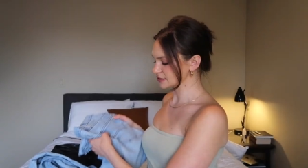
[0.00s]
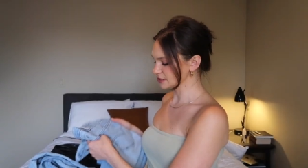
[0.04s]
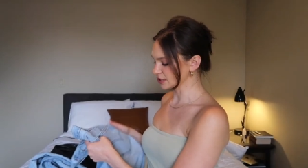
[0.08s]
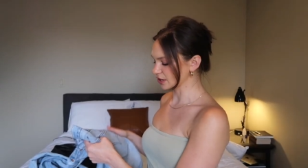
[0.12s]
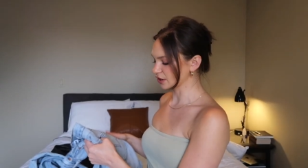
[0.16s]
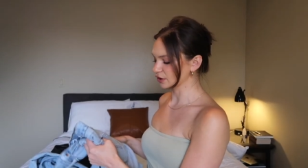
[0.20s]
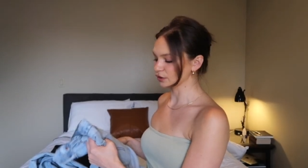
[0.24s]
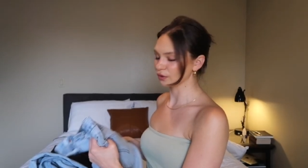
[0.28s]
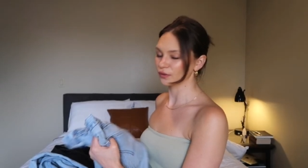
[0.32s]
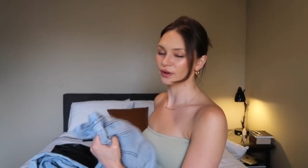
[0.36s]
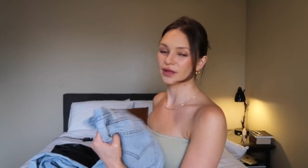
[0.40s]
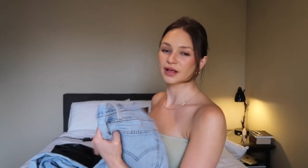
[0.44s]

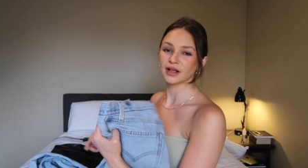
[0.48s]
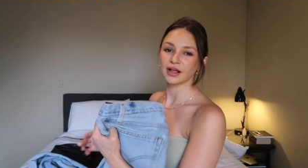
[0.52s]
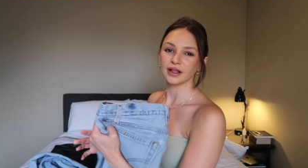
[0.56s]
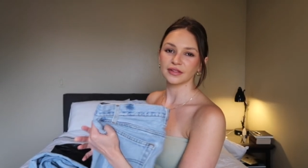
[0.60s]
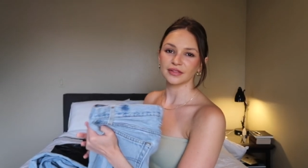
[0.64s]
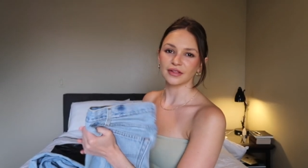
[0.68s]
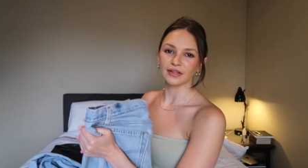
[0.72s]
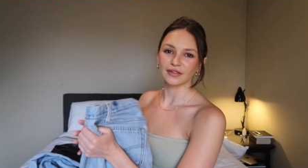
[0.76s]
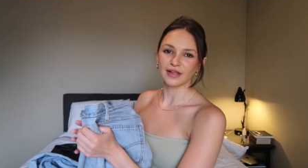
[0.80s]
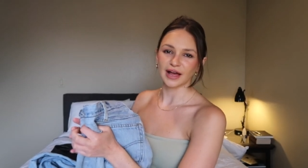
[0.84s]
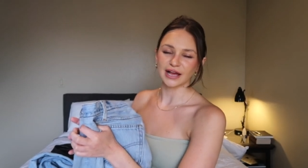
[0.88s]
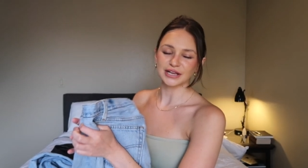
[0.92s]
So
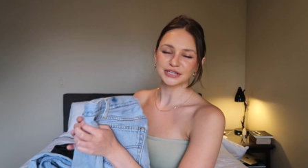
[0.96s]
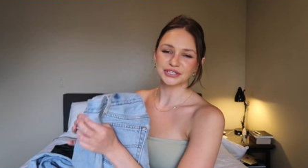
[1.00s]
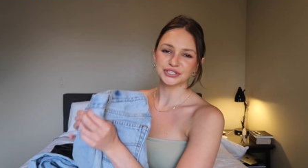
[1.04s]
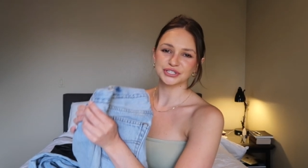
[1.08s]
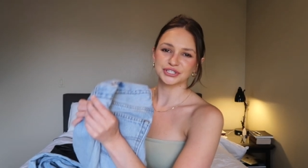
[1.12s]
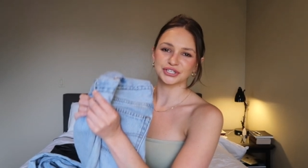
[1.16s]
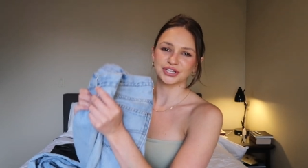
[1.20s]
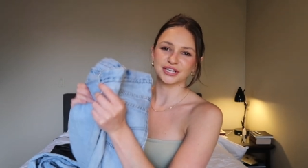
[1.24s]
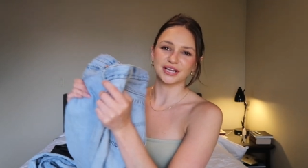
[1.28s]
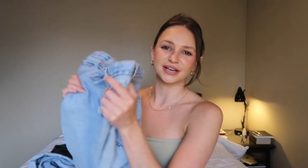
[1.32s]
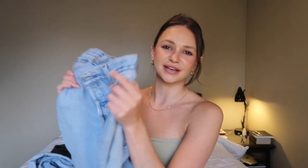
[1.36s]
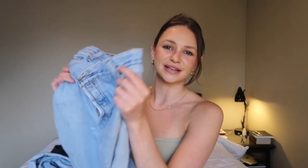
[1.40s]
the
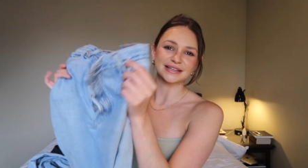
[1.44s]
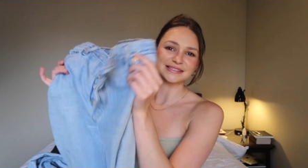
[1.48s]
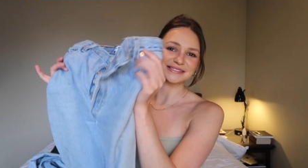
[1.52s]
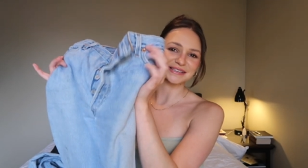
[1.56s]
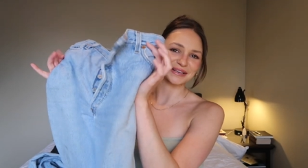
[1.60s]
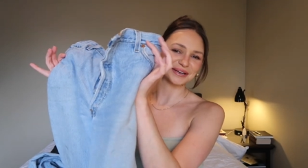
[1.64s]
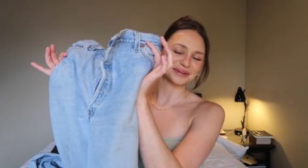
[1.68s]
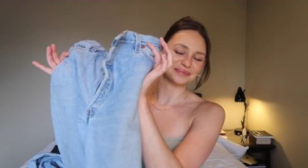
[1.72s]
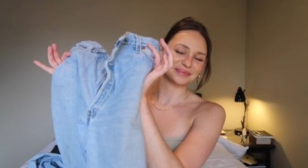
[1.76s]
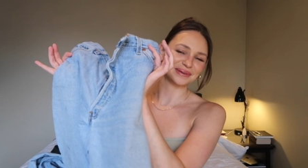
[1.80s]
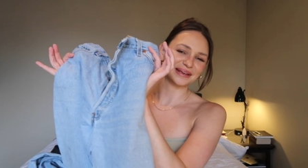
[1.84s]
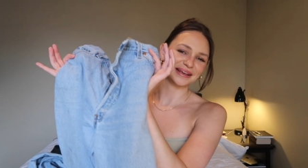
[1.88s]
last jean is
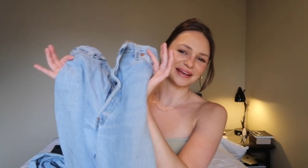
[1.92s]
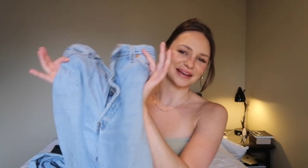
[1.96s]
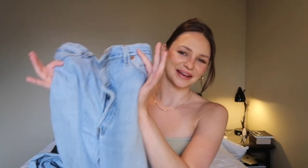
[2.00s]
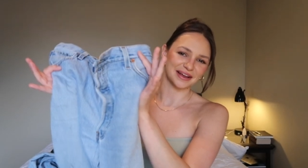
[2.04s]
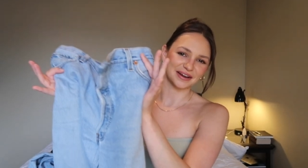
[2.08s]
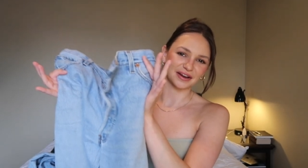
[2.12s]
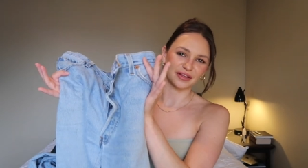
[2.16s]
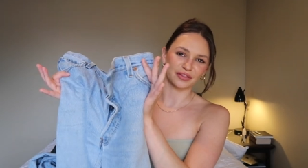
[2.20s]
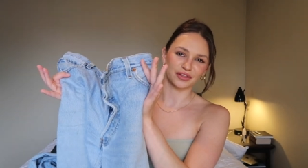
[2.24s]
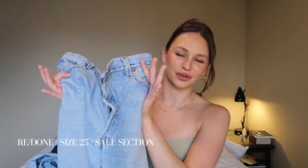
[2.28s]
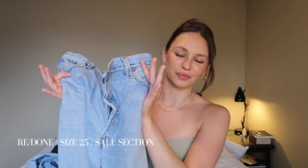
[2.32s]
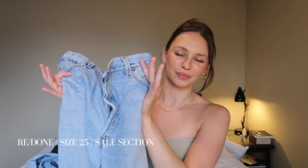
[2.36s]
gonna be
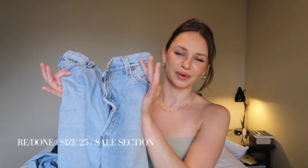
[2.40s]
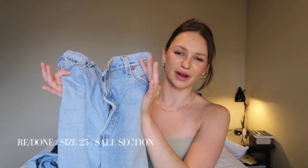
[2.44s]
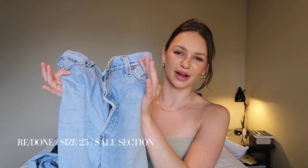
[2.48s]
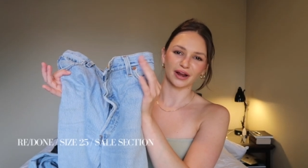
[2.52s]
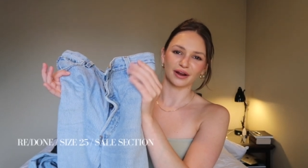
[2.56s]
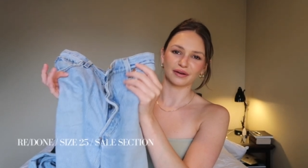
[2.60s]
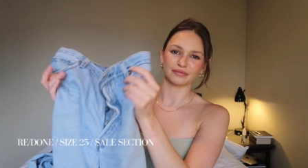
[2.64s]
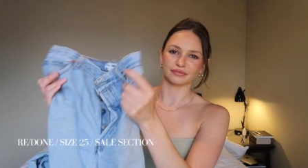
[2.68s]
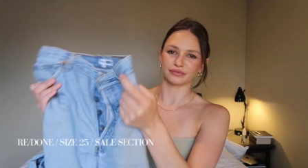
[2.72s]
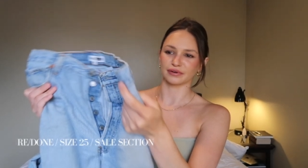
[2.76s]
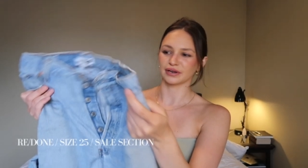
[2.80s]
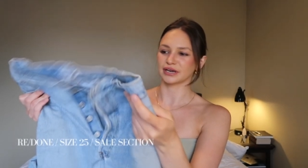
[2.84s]
another
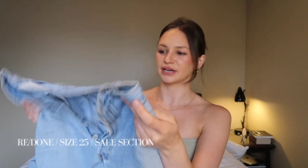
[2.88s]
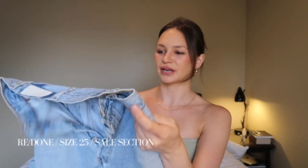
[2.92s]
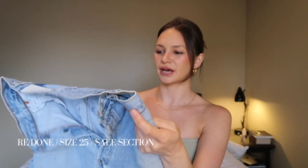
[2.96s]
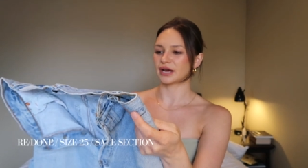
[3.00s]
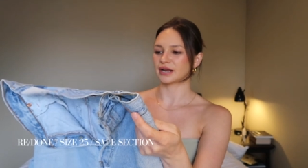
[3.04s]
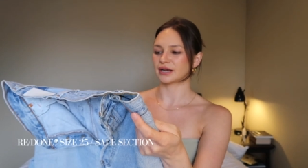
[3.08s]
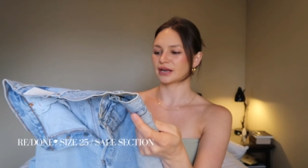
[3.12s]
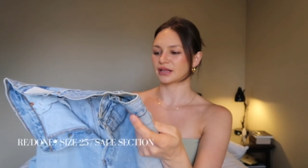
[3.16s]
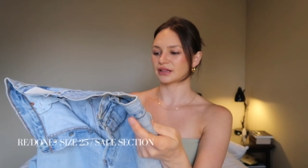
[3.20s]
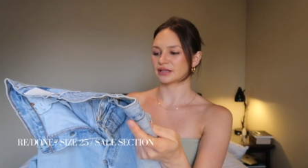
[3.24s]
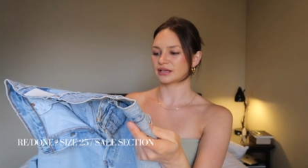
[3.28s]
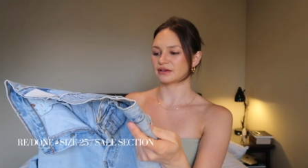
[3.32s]
pair of
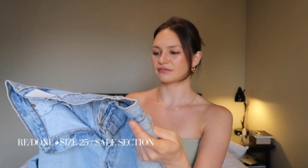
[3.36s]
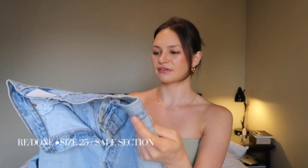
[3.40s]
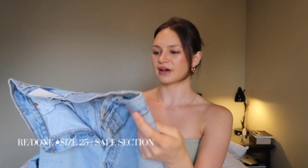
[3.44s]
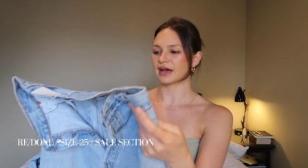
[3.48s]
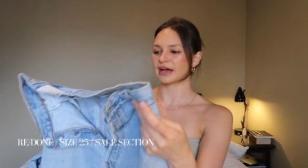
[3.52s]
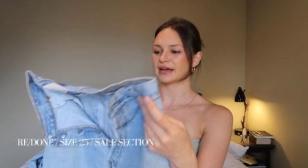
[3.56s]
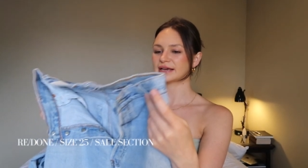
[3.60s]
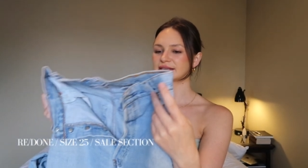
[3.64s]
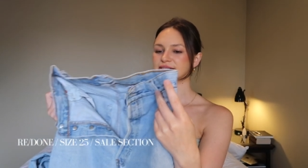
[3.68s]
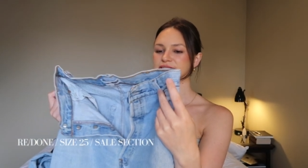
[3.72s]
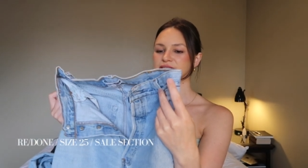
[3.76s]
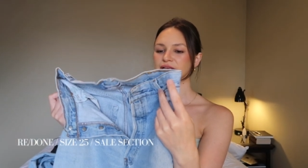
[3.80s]
RE/DONE
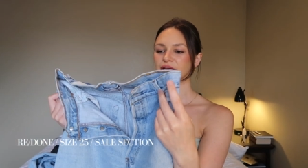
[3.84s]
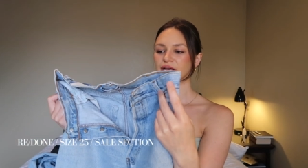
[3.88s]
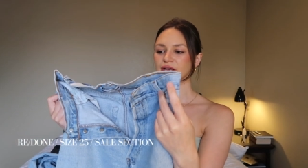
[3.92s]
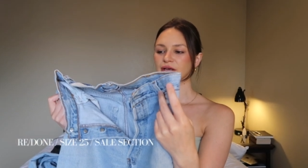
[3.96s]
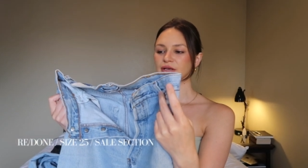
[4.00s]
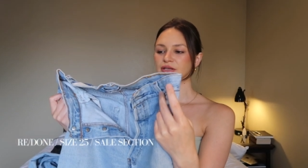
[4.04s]
Levi's.